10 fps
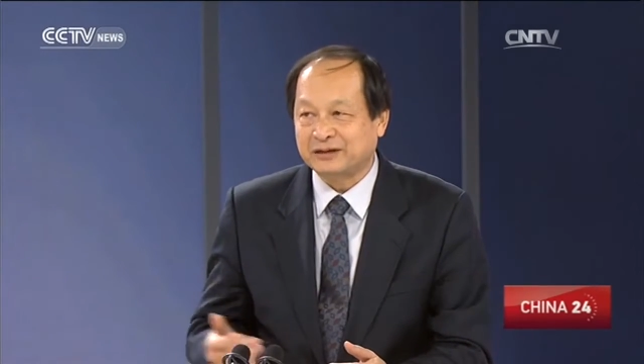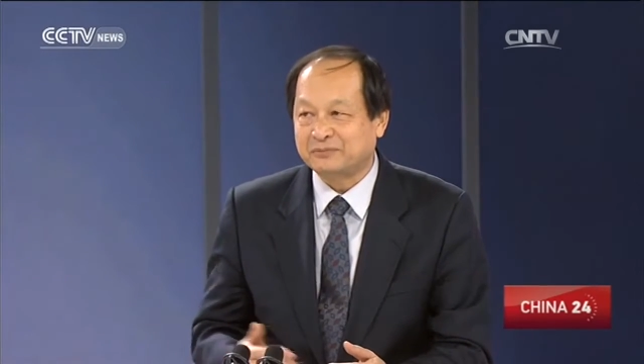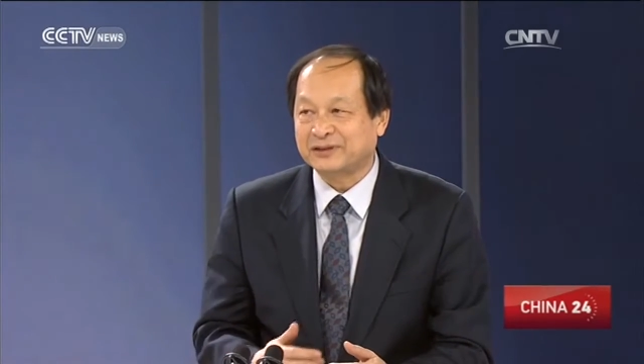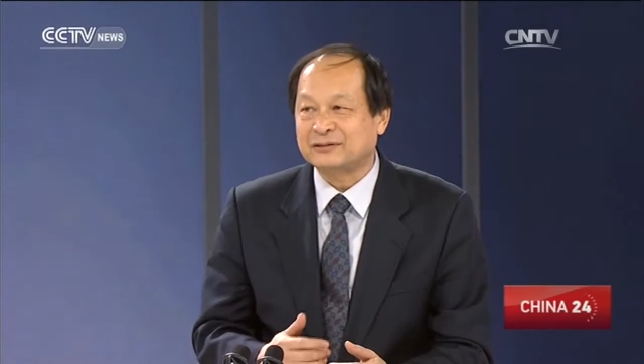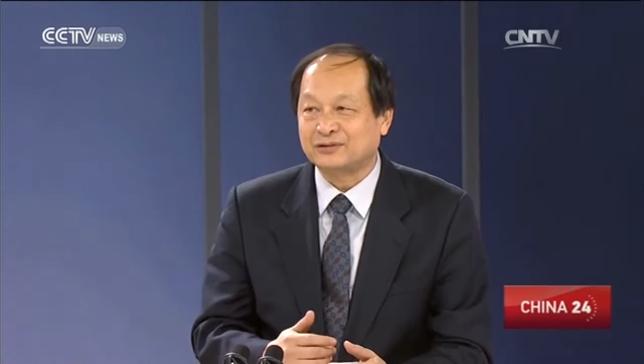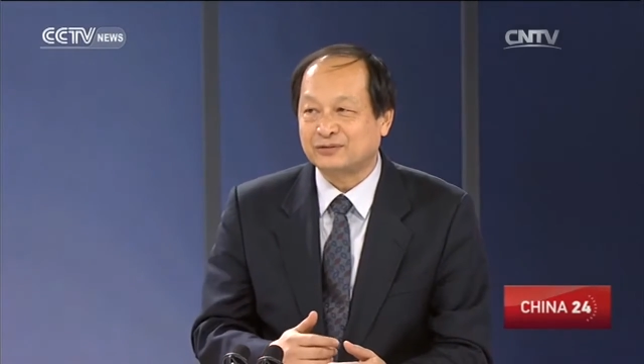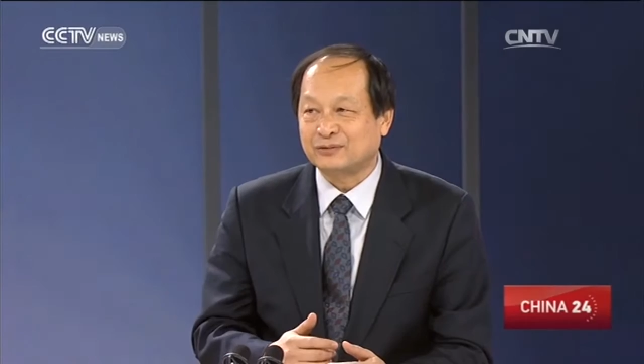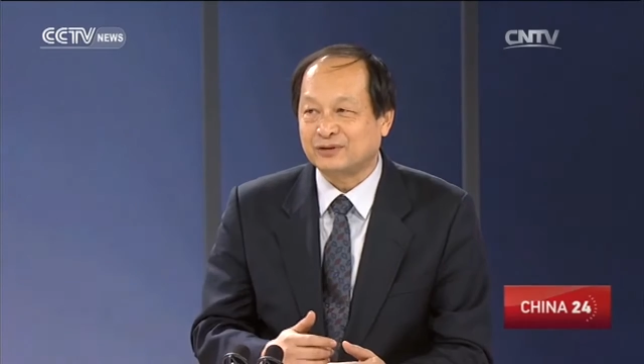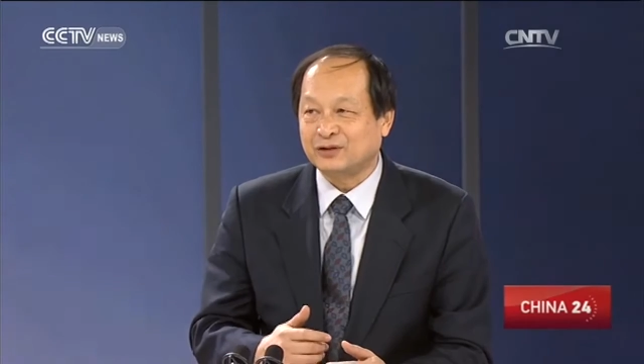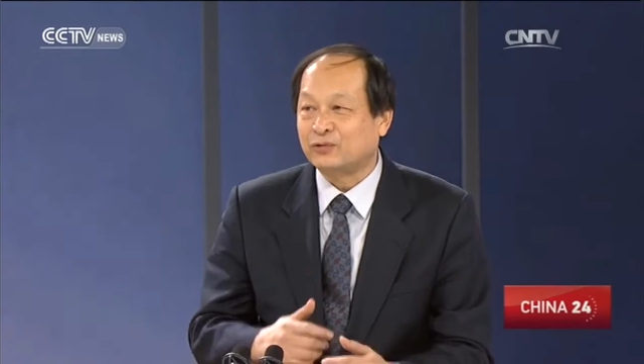but to
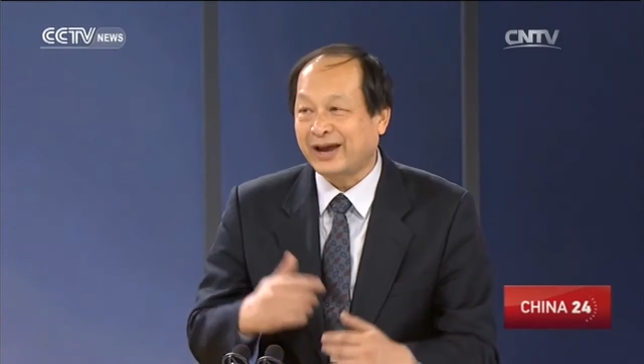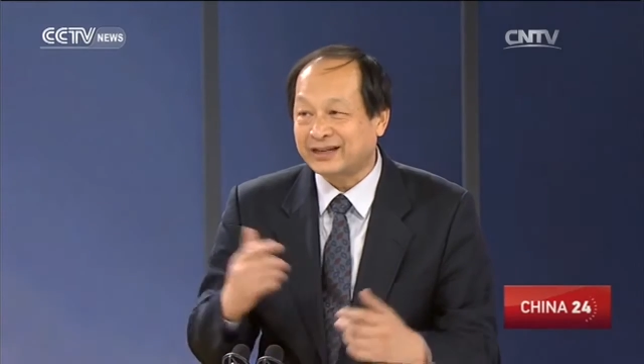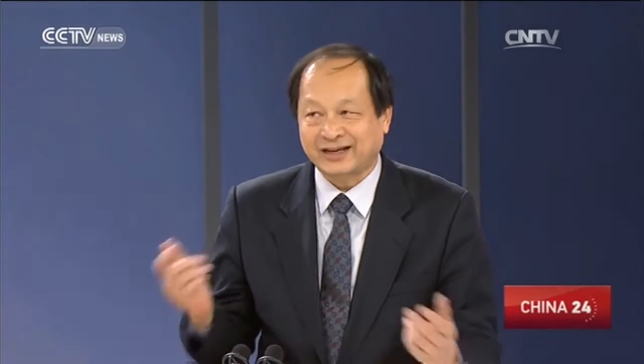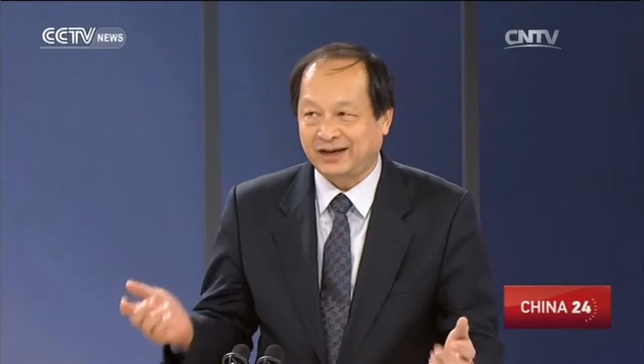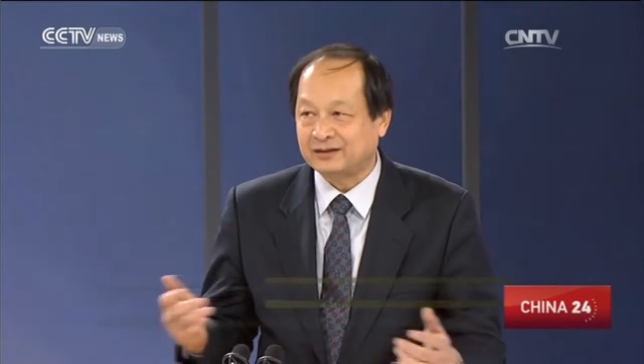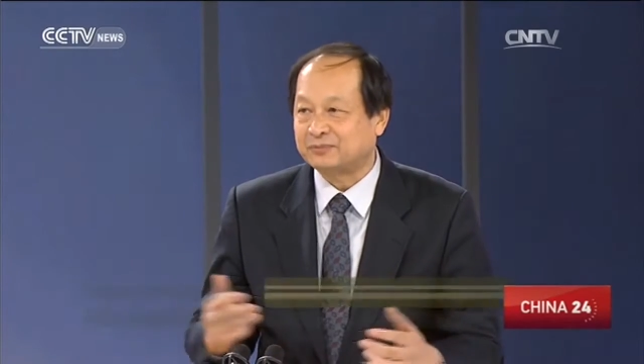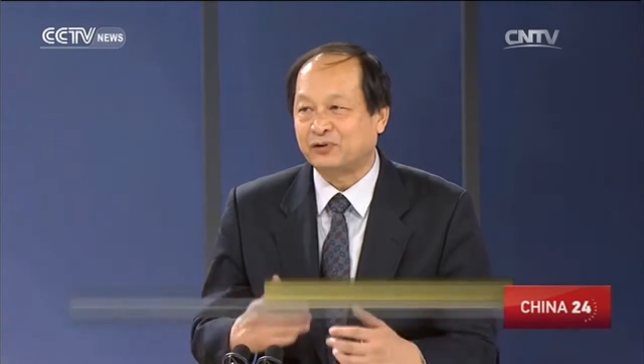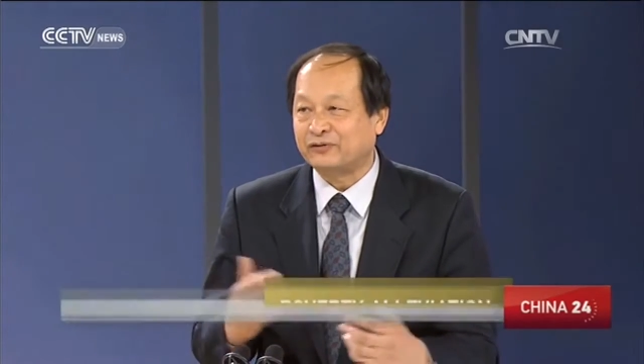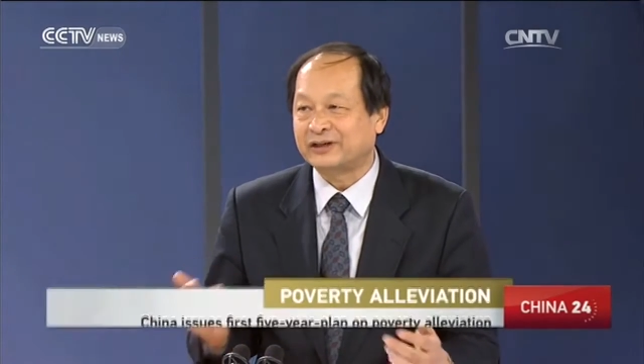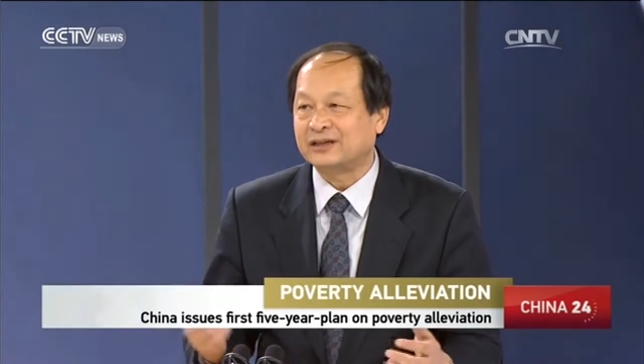eradicate
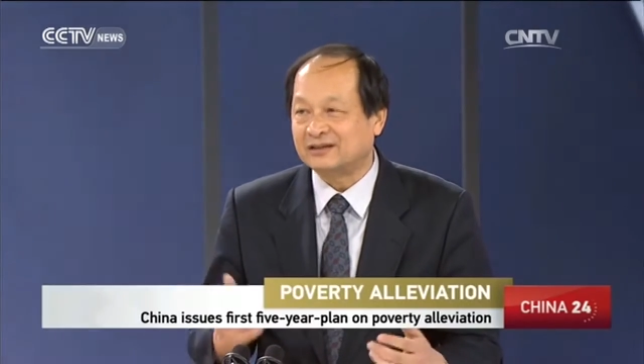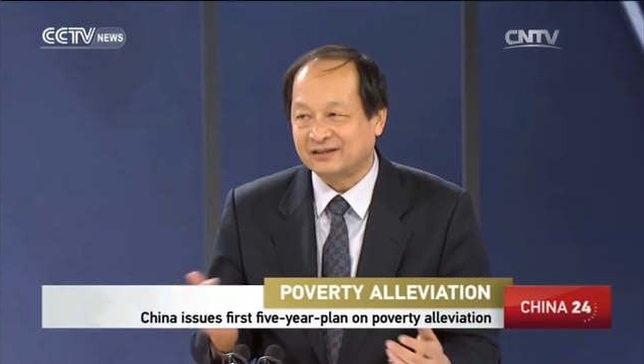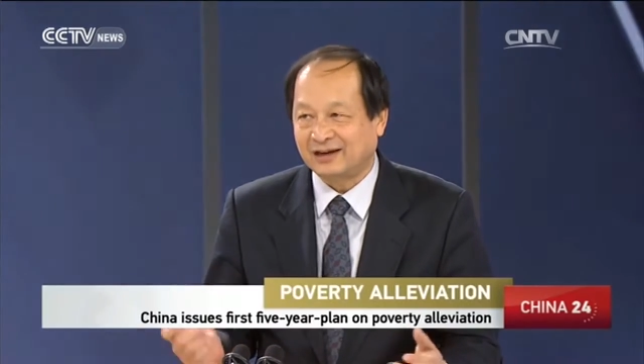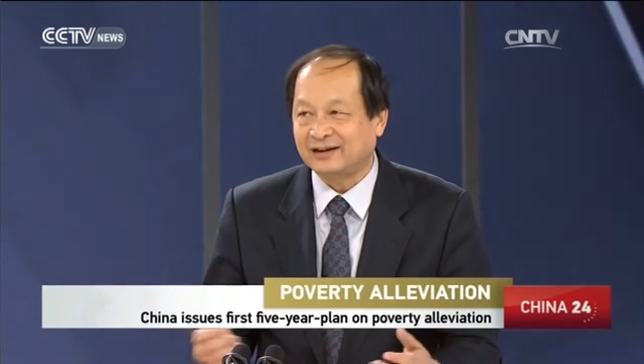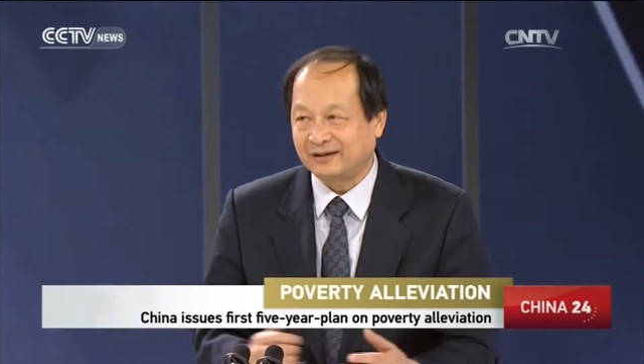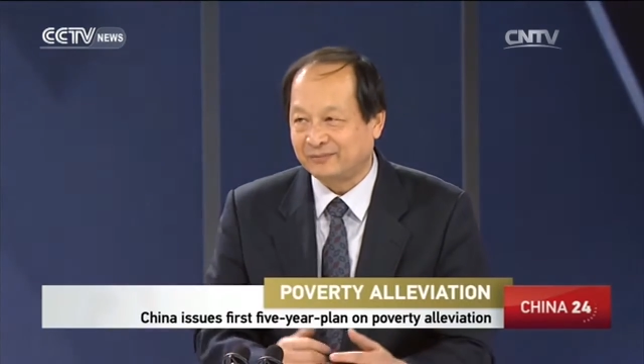poverty in China.